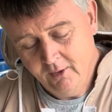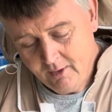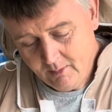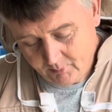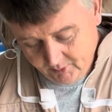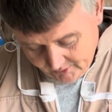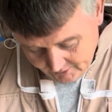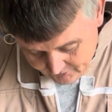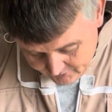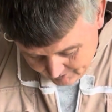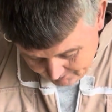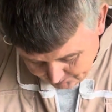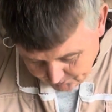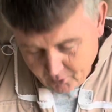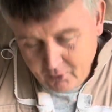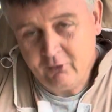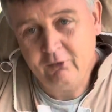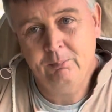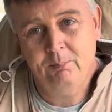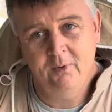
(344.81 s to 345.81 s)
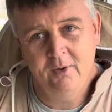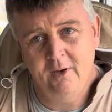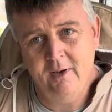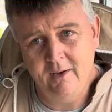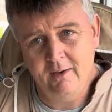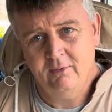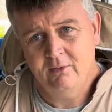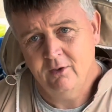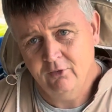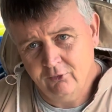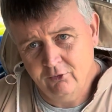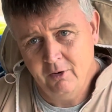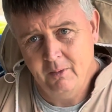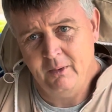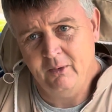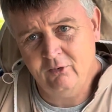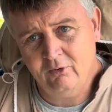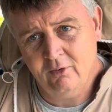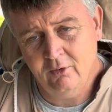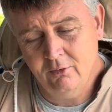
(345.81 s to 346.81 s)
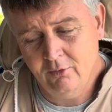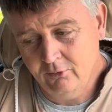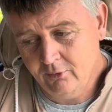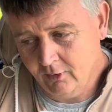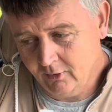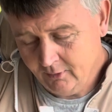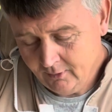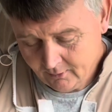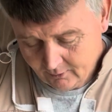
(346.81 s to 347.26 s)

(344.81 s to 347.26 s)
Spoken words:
but in the box beneath, there's no excluder